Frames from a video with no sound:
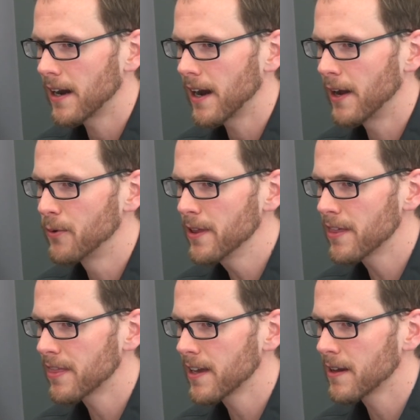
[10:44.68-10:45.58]
I really
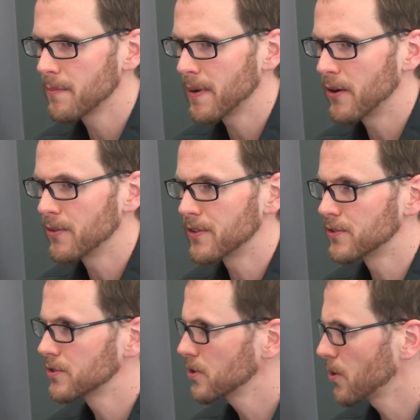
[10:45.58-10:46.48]
think about the
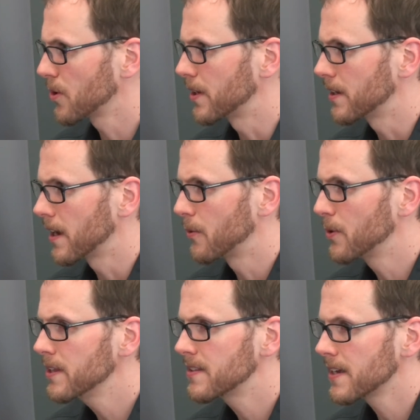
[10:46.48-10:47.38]
story. I
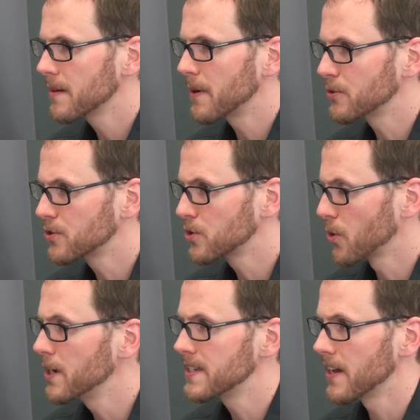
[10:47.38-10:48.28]
really think about
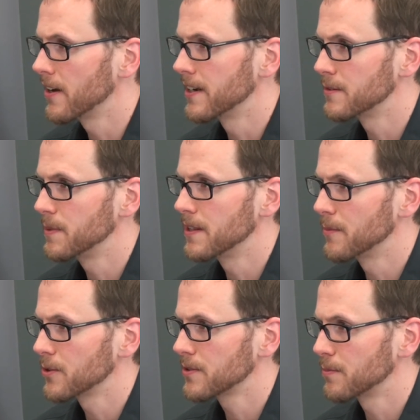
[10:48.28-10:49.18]
storytelling as being the
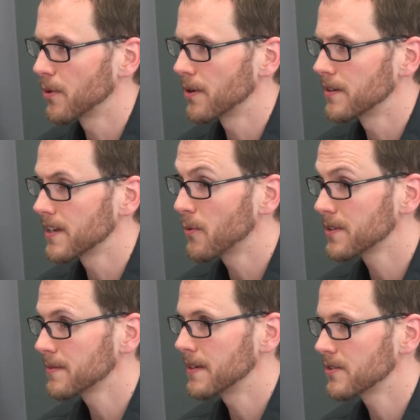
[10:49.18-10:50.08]
most important. Is I
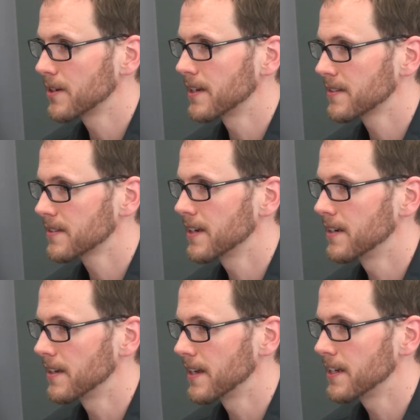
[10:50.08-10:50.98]
want something that's going to excite
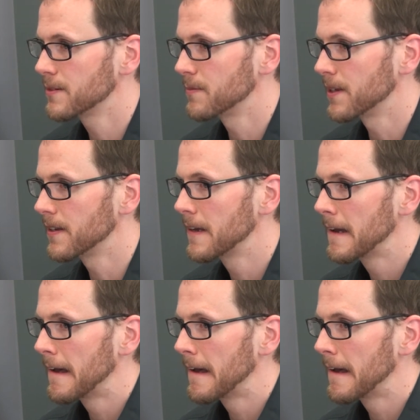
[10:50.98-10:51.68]
and engage me.